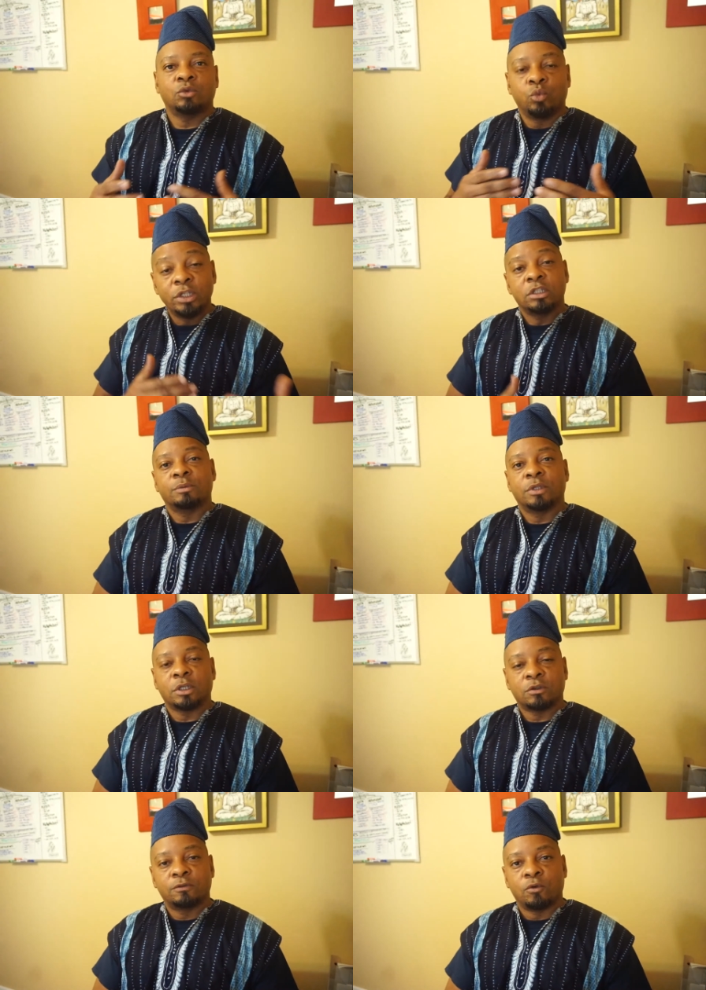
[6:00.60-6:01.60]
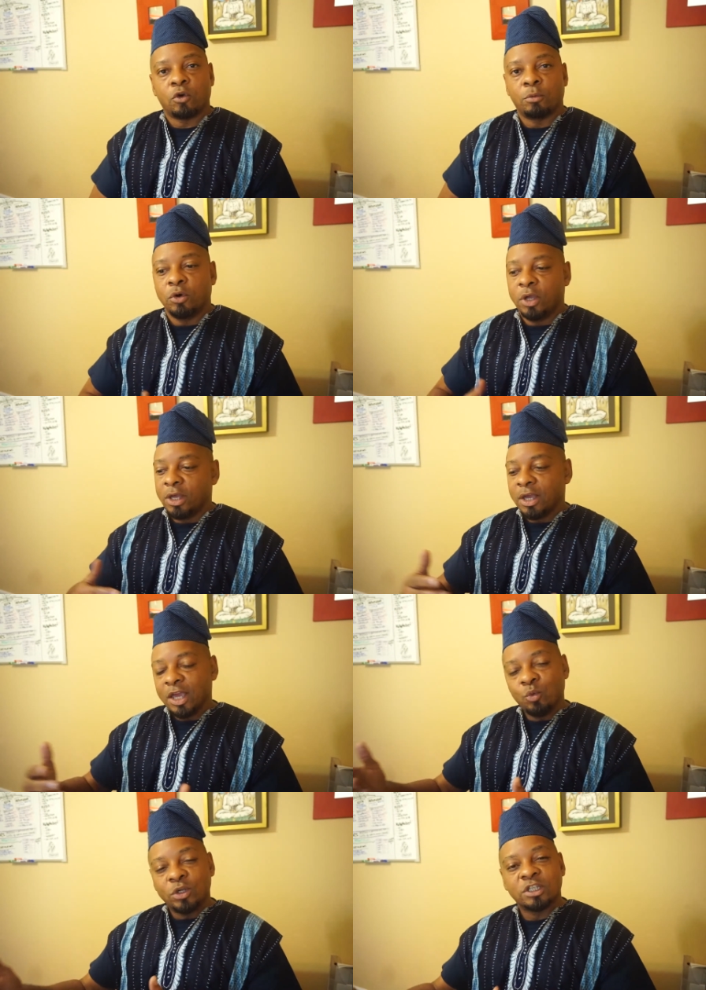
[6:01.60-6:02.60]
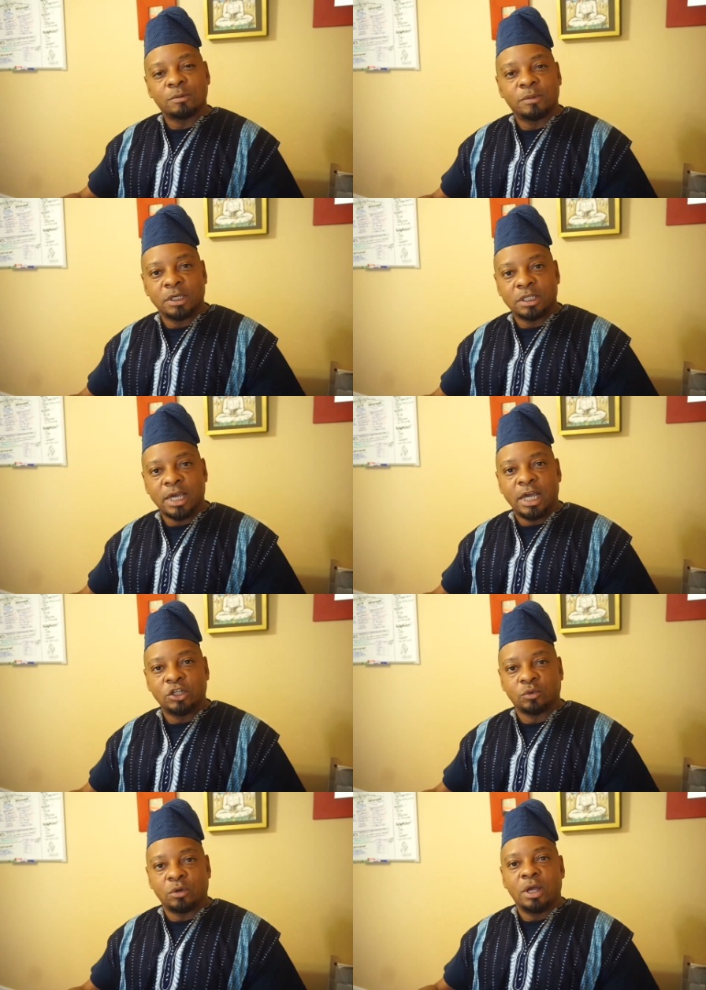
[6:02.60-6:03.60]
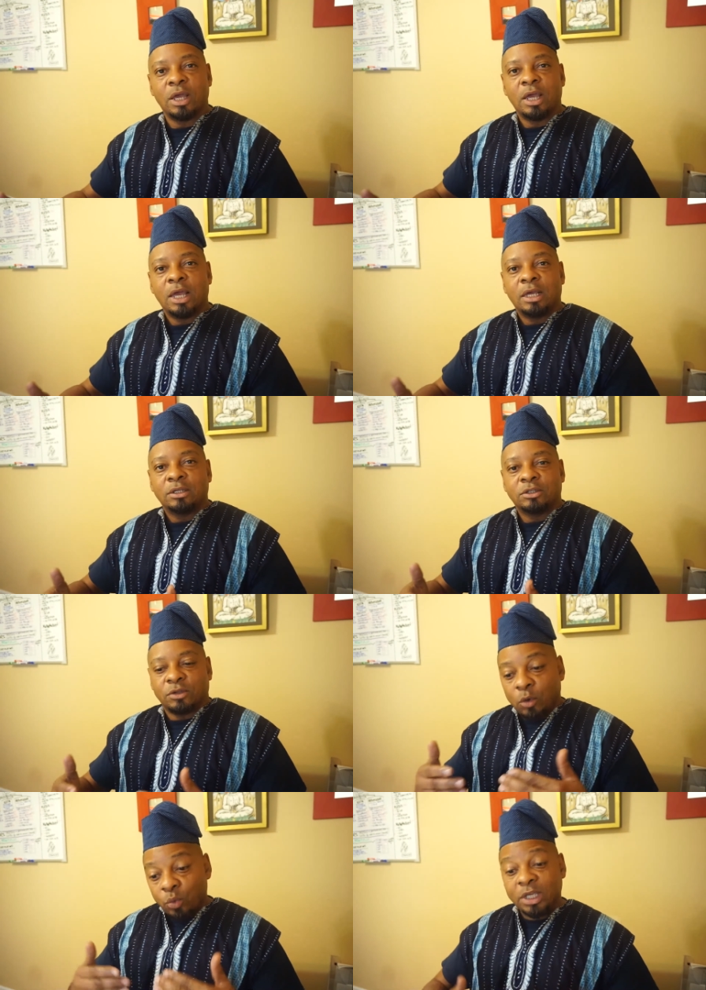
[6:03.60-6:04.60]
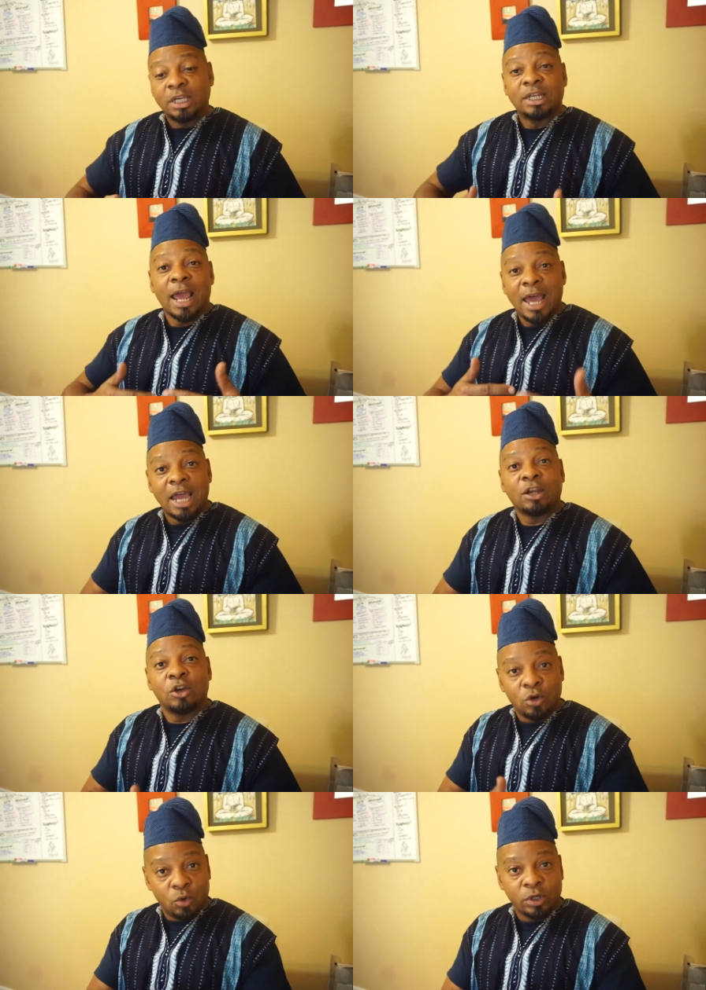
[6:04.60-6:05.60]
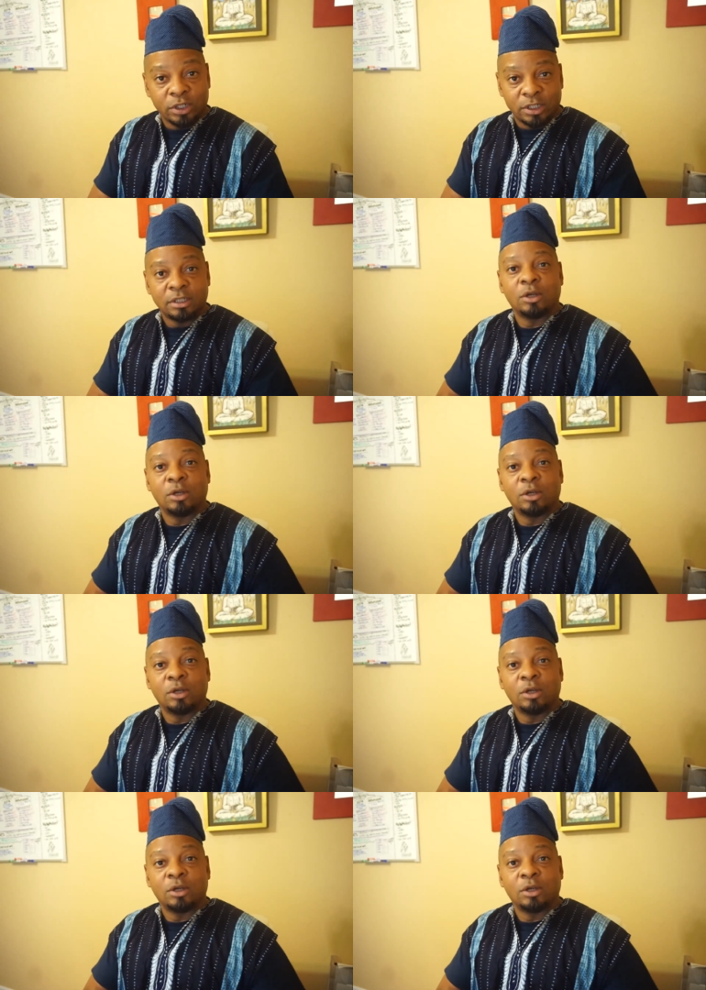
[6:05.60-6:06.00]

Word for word: when something is formal and when something is casual so that we can act accordingly.